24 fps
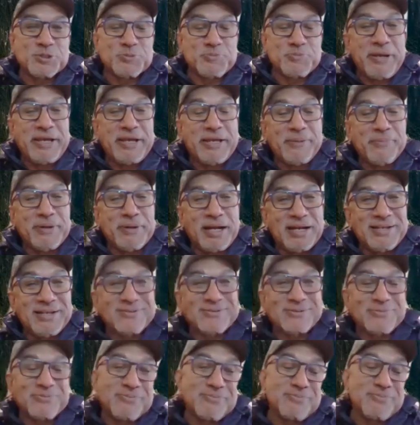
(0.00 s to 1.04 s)
speaking, but I did
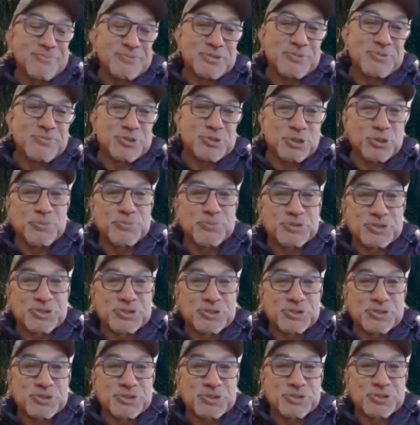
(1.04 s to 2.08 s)
some, some Zoom
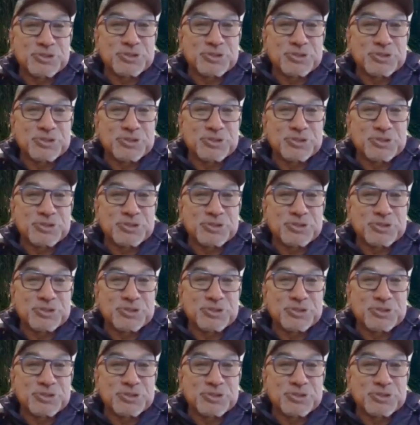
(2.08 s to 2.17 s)
stuff.